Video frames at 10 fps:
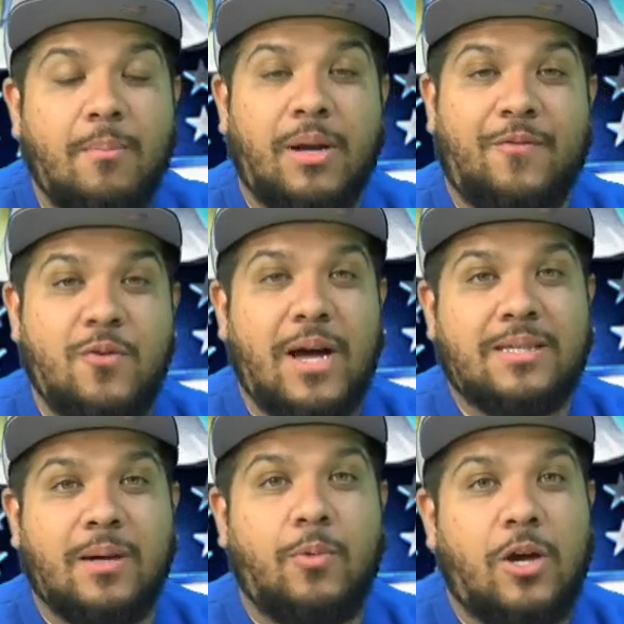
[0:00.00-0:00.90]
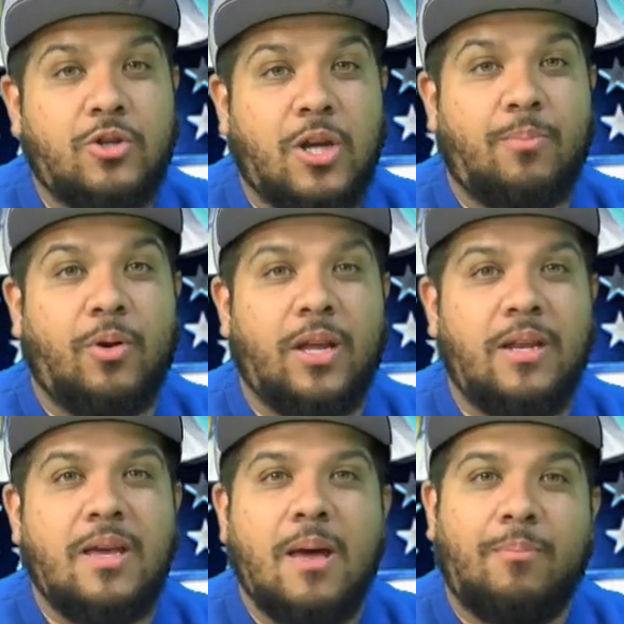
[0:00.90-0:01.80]
But if you got someone else you can put
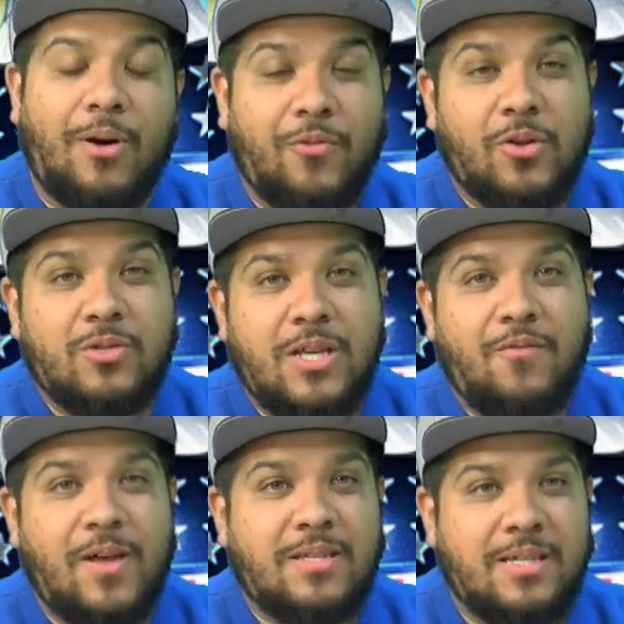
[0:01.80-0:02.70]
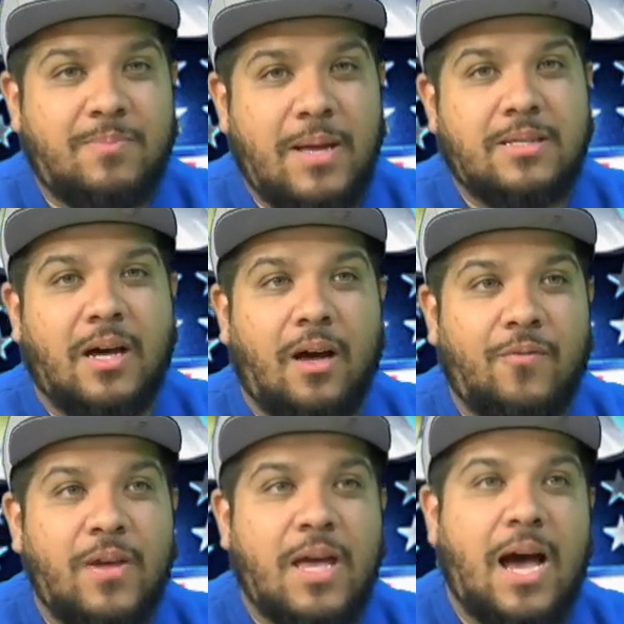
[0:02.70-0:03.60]
in, Buffalo's defense has been tough.